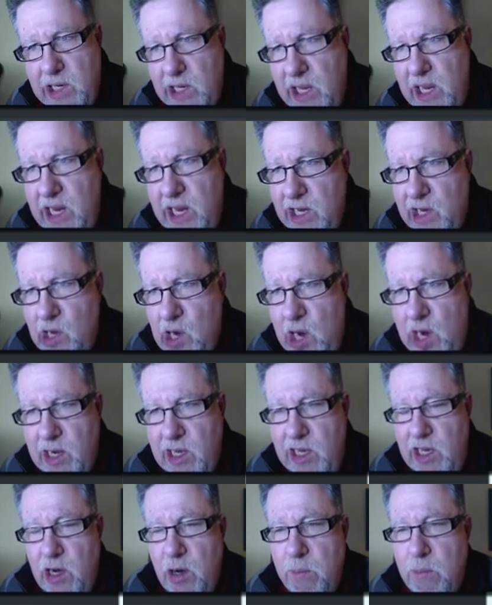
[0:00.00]
the
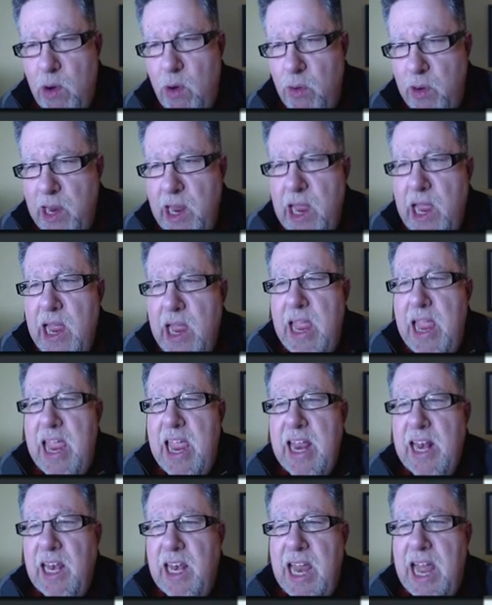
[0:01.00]
incognito mode.
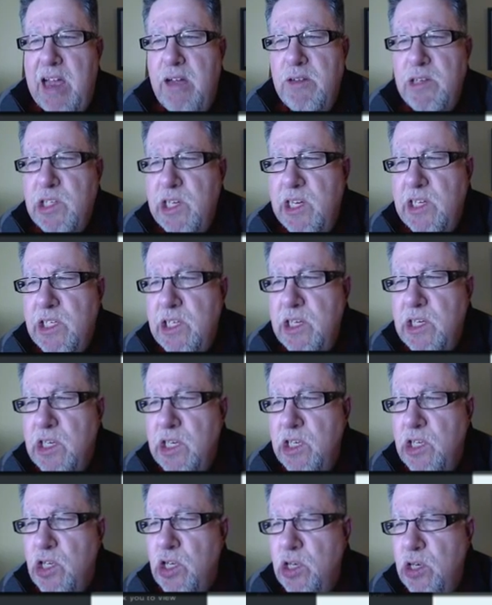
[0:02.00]
It allows us to
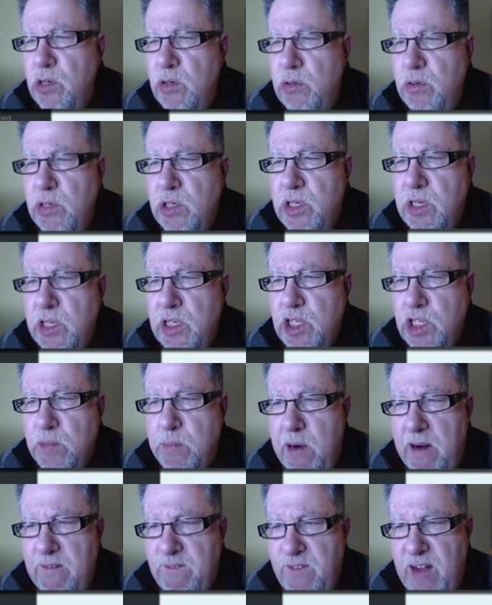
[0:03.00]
choose
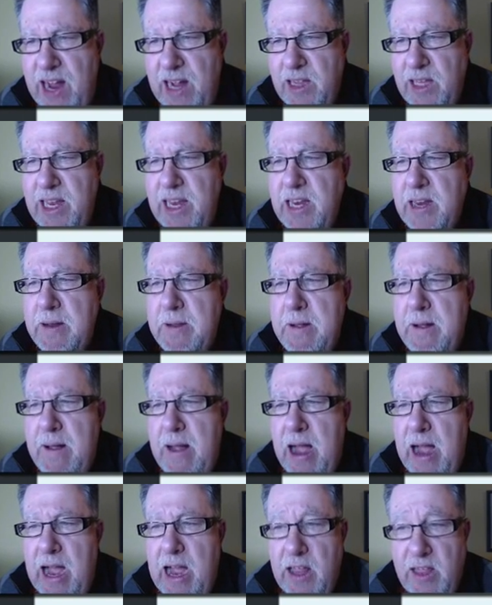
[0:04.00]
smart filing,
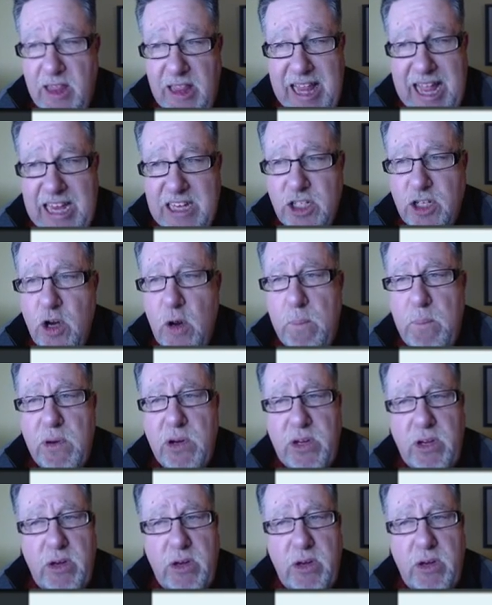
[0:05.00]
the last notebook